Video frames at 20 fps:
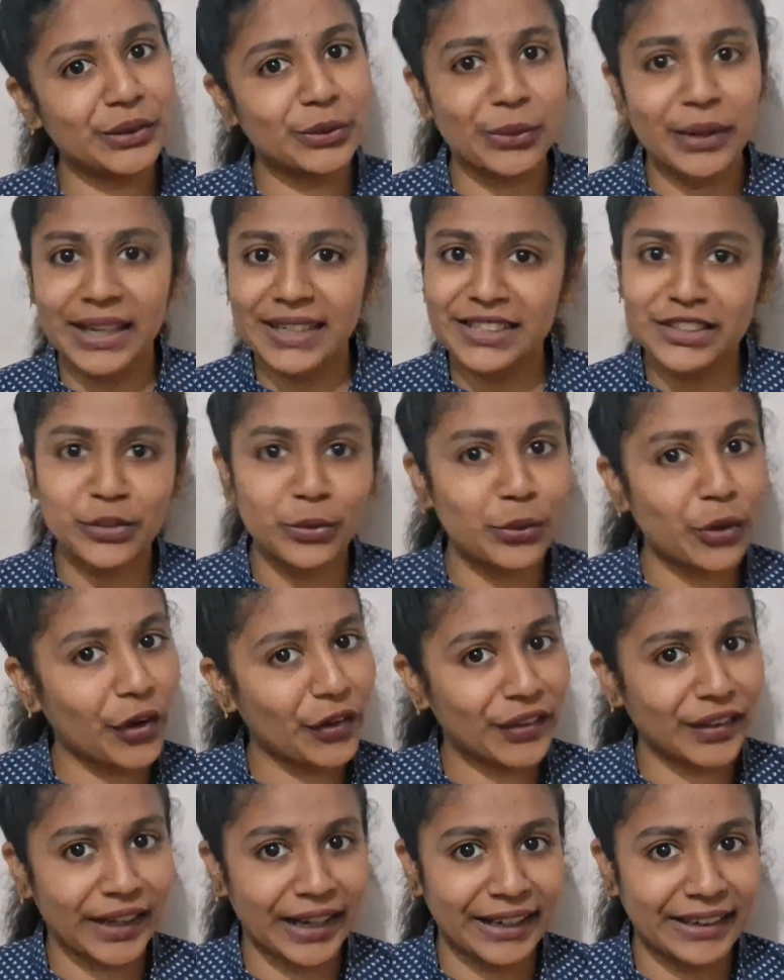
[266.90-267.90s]
guys know
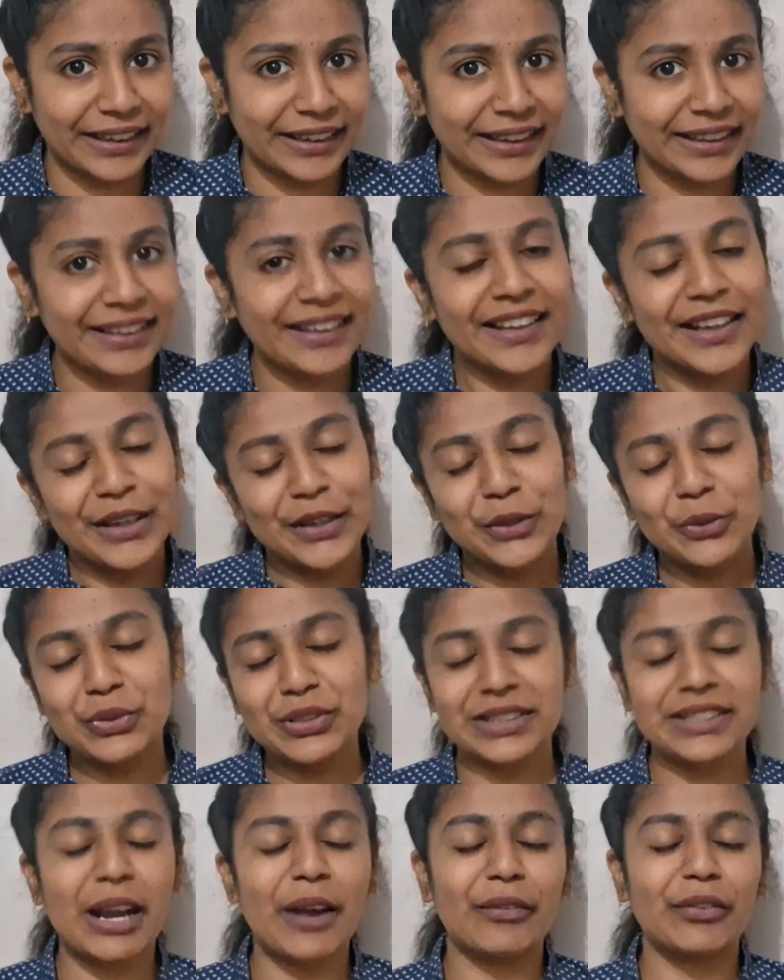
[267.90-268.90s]
doctor handwriting, you
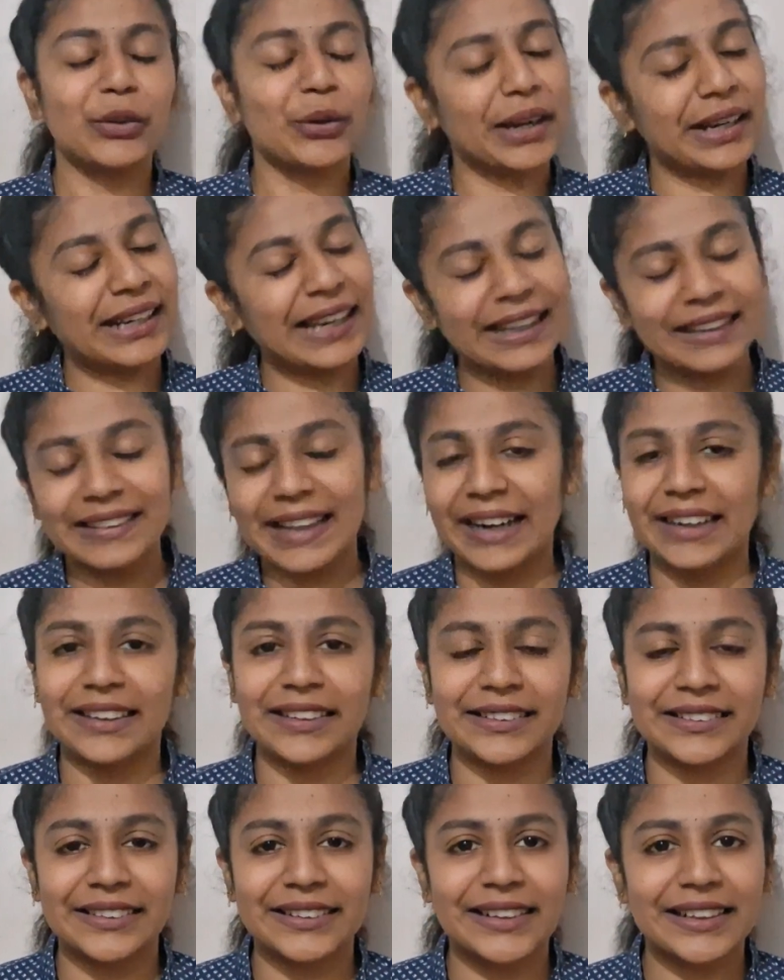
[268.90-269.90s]
just have to write like that.
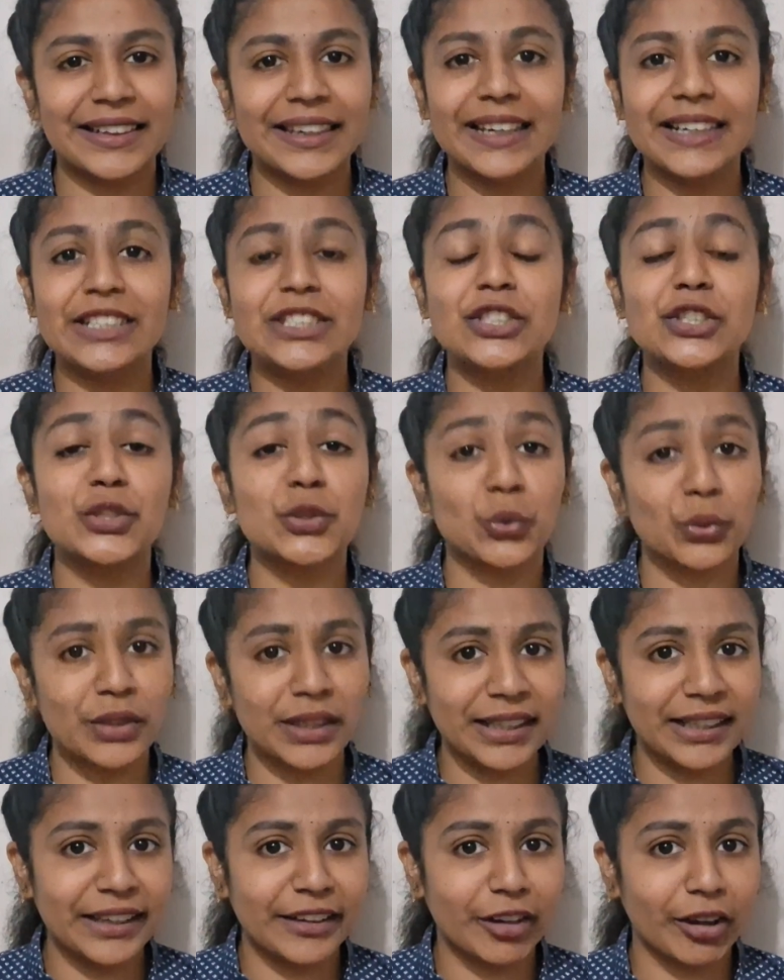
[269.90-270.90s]
It's
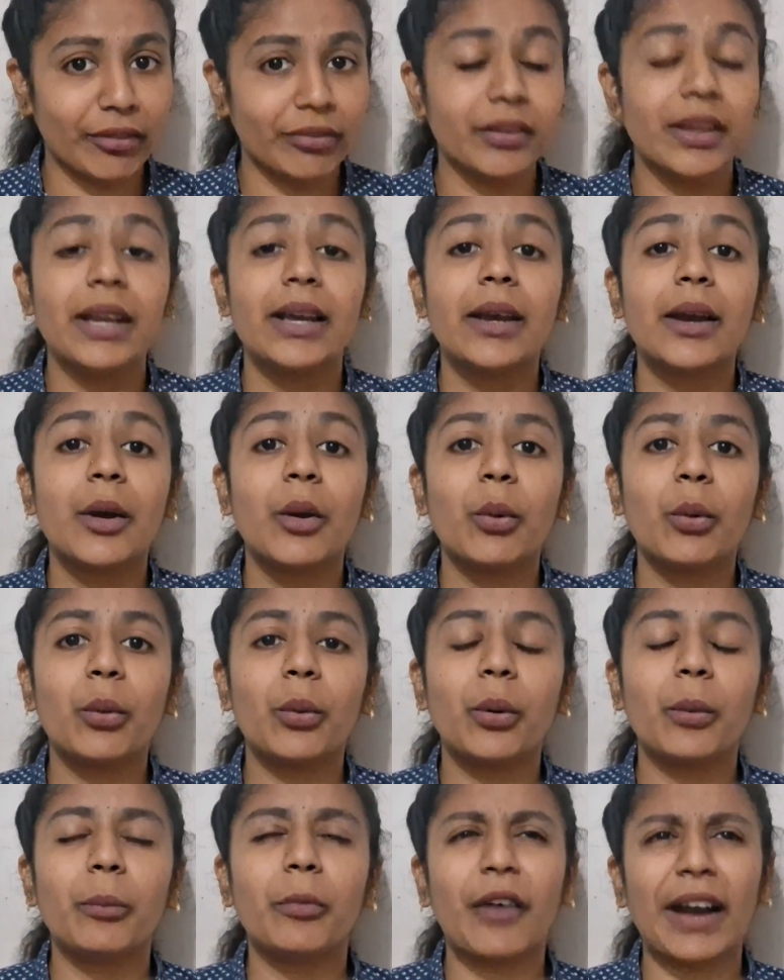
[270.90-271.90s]
totally enough.
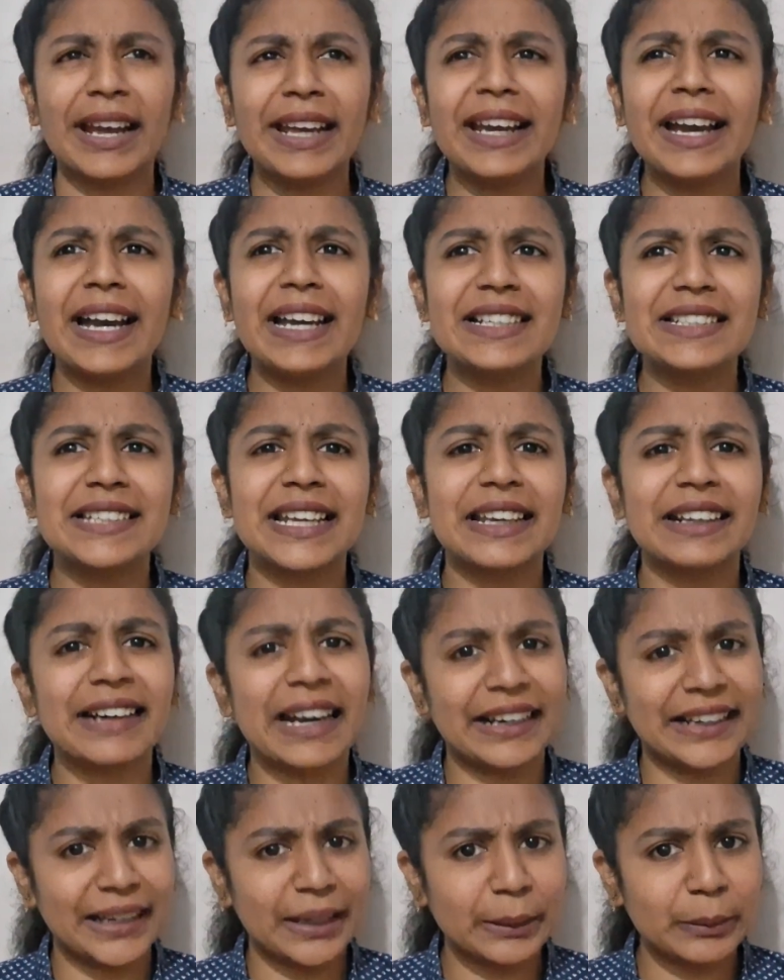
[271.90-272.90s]
Why I say
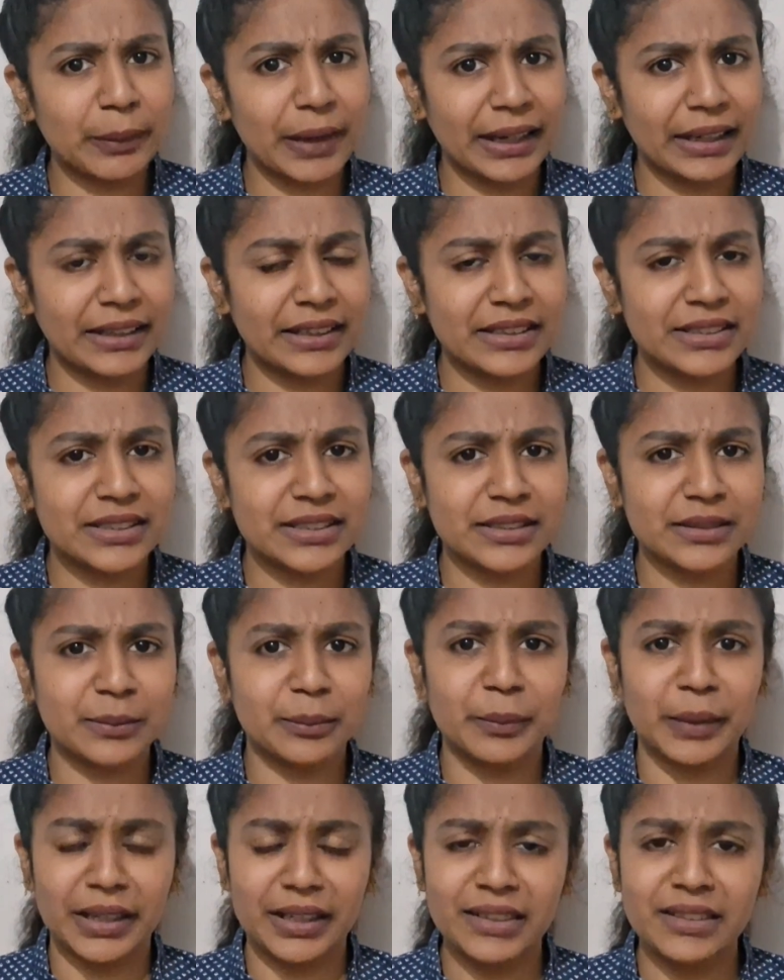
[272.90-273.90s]
writing practice
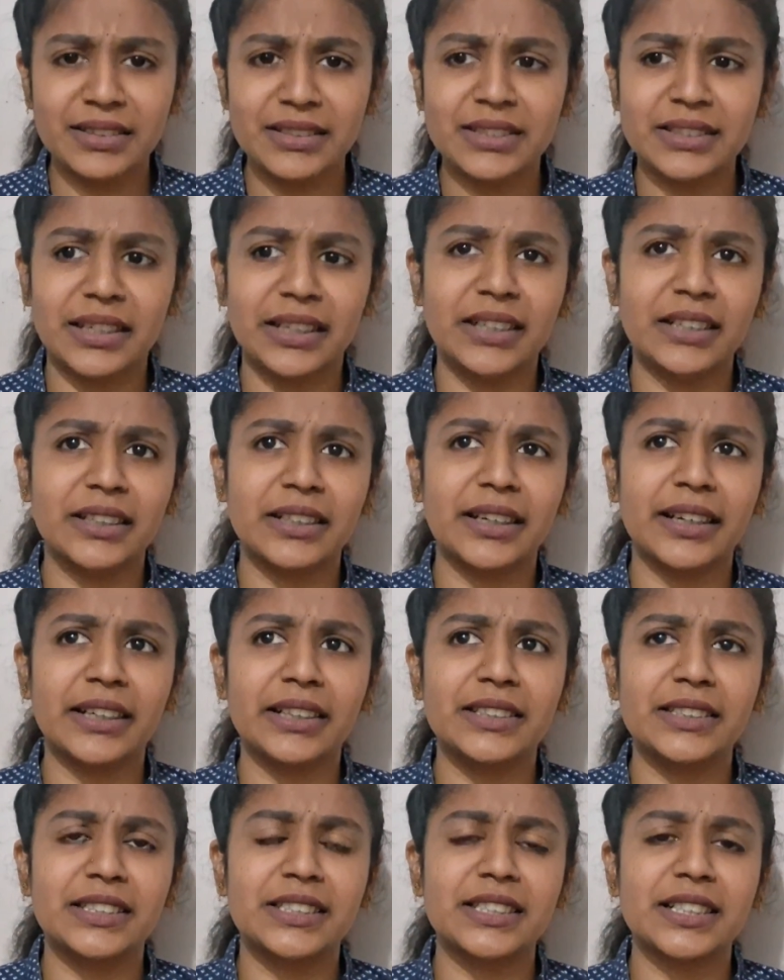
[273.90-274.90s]
means
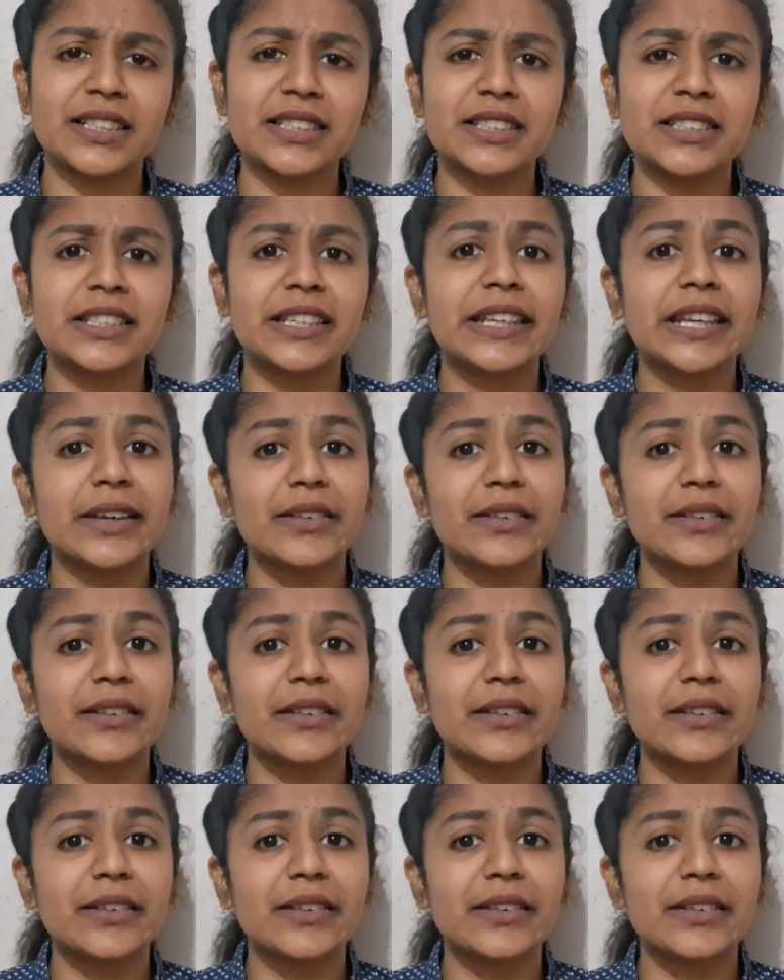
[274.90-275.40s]
it just